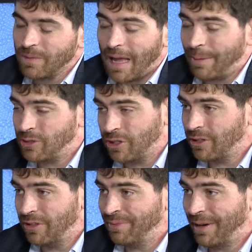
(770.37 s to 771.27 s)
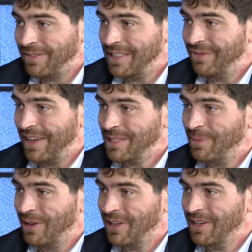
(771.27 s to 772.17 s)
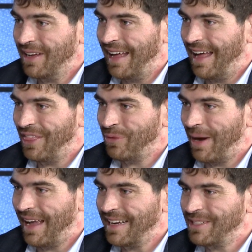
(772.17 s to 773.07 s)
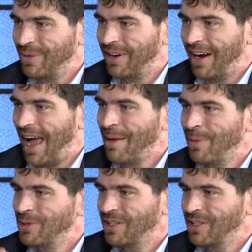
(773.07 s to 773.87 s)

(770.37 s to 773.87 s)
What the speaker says: I'm sure you probably have seen Facebook threads where I post a